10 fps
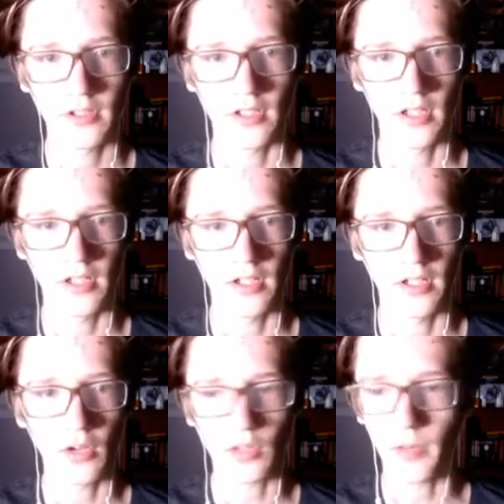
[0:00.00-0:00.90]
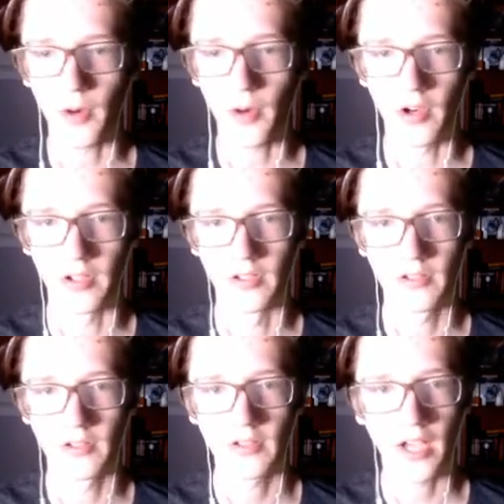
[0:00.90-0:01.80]
Oh, come on.
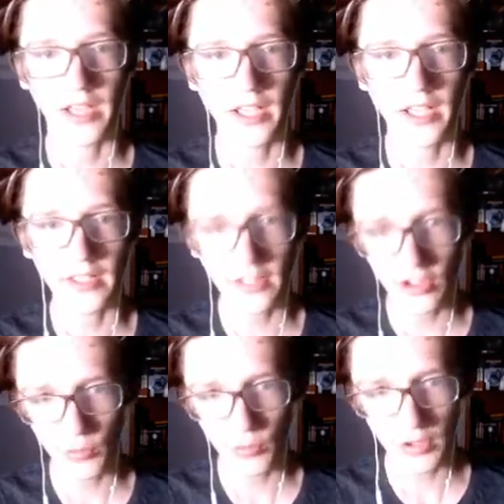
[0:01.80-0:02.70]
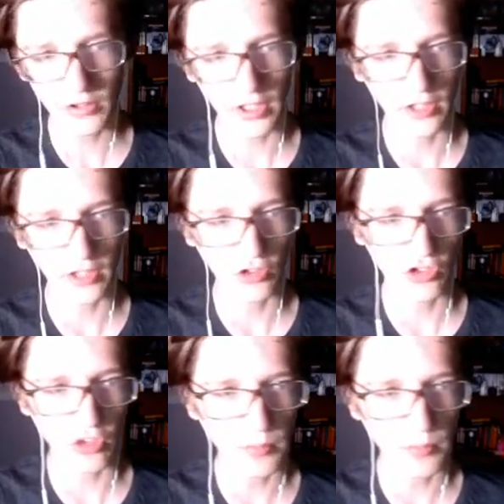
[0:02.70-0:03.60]
I can't get these ones. Can I just
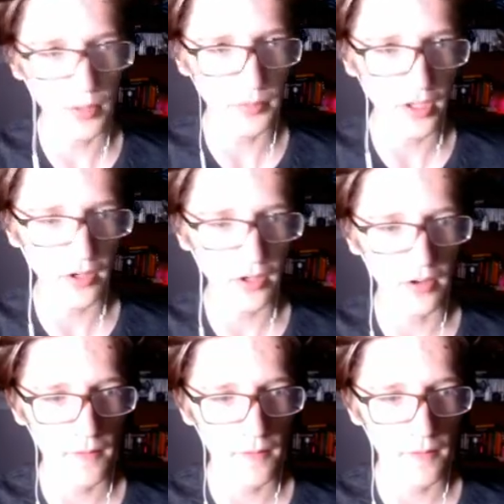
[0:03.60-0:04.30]
jump up there?